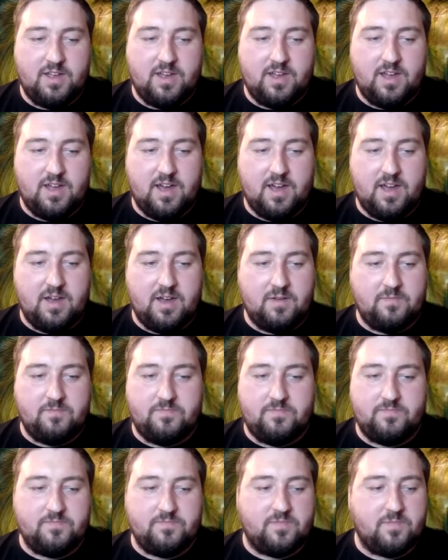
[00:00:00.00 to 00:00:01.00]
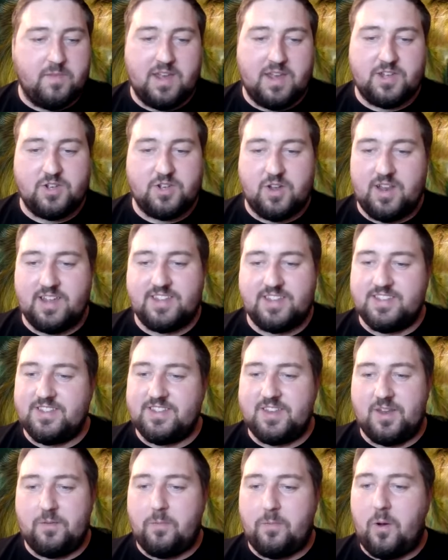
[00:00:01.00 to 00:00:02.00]
um, make sure you listen
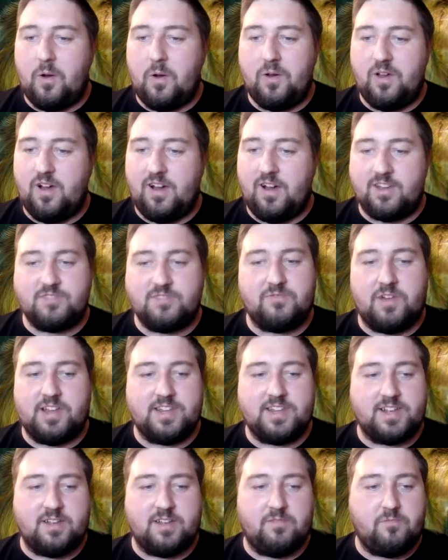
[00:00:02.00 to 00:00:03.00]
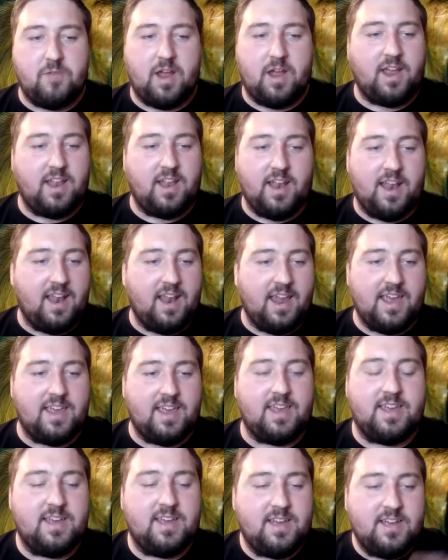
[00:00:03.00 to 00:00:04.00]
to the podcast reg-
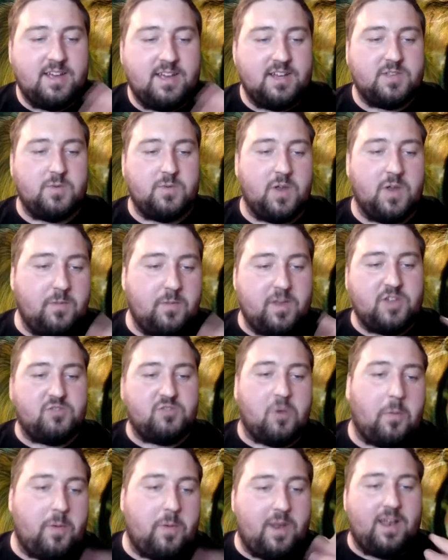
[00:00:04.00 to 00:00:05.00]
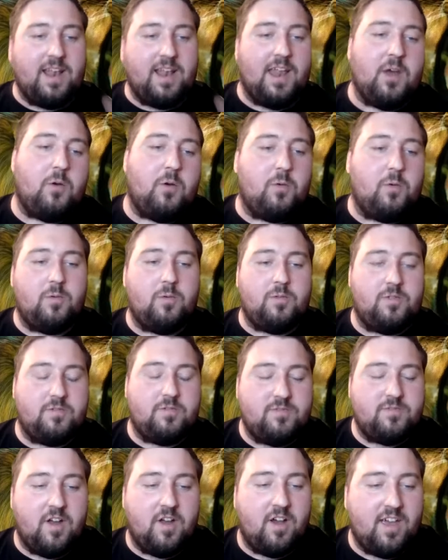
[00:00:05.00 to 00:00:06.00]
regularly. So we're going to be dropping little
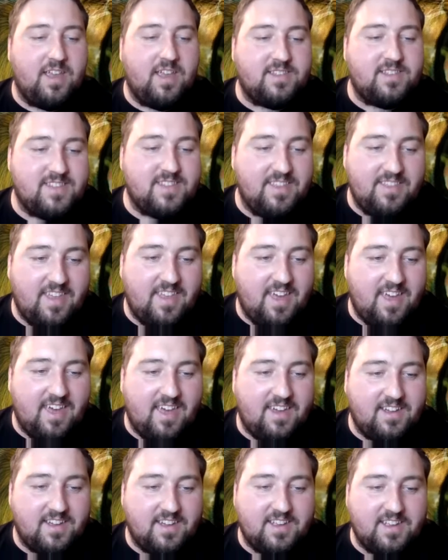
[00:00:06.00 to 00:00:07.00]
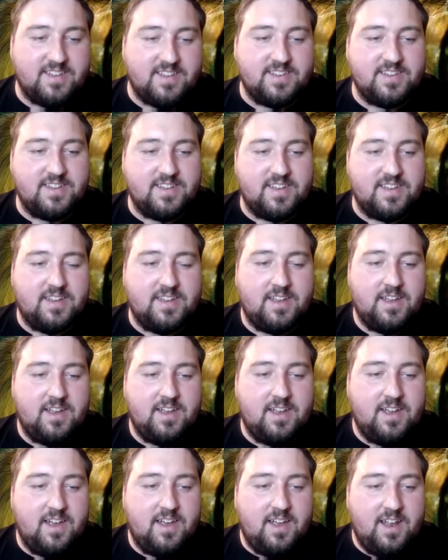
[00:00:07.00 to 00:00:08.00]
nuggets in there and
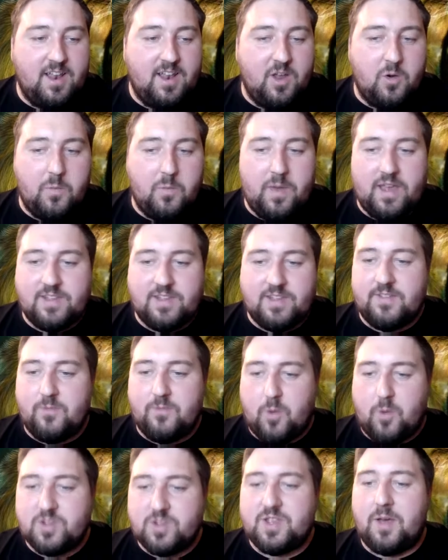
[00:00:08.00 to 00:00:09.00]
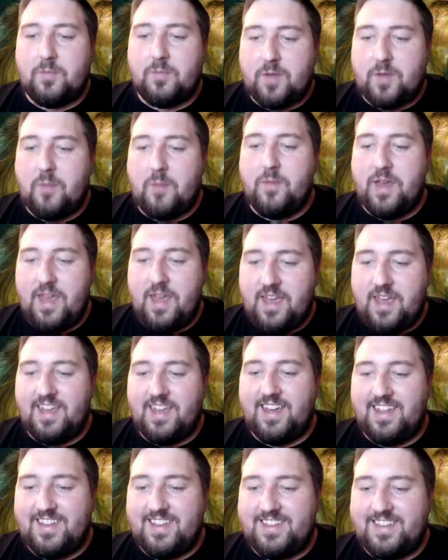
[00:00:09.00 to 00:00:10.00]
little bits of what's upcoming.
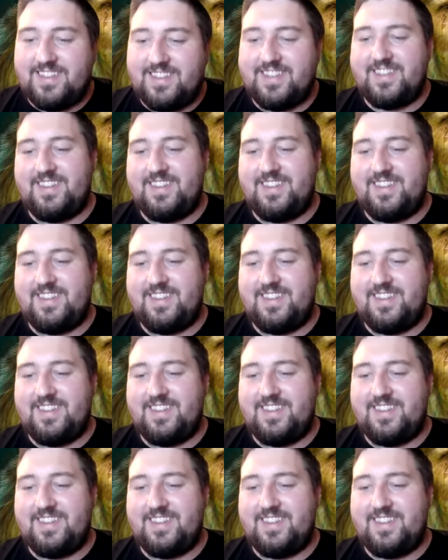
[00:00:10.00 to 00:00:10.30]
And